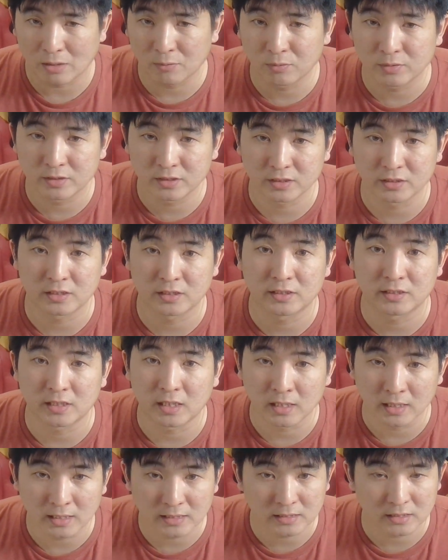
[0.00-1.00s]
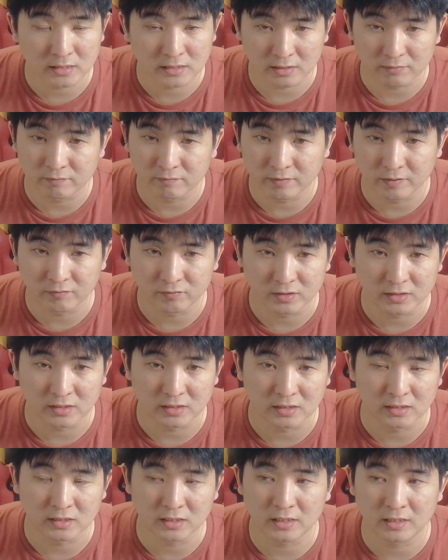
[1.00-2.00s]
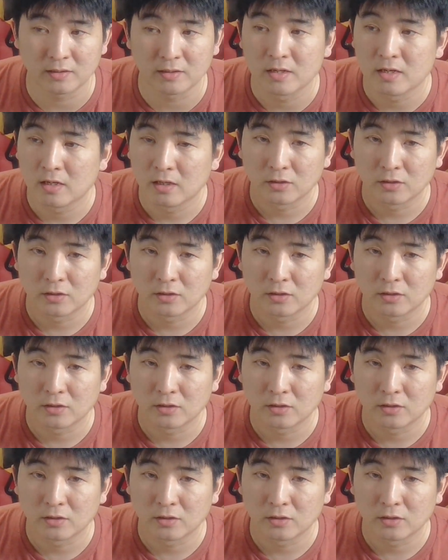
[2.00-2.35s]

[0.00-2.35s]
I would suggest at least a 750cc.